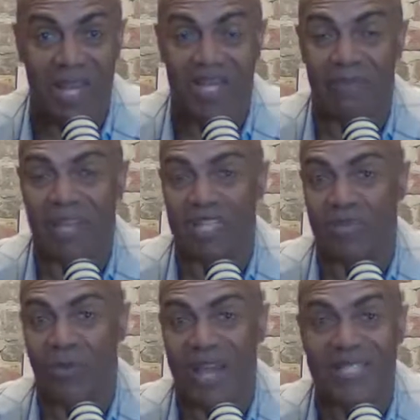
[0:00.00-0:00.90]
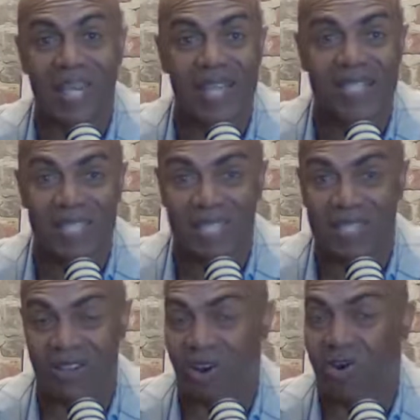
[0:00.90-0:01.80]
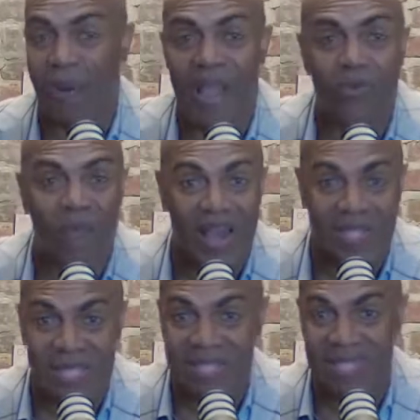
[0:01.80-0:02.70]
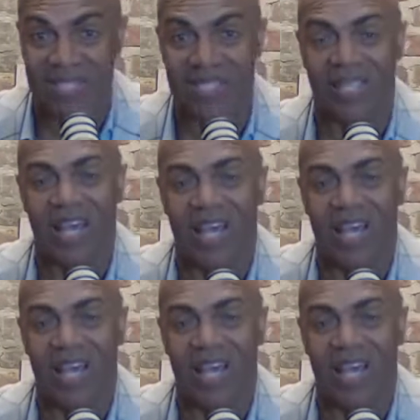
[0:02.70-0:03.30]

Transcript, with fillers: We got an amazing wine tastings, all white wine tastings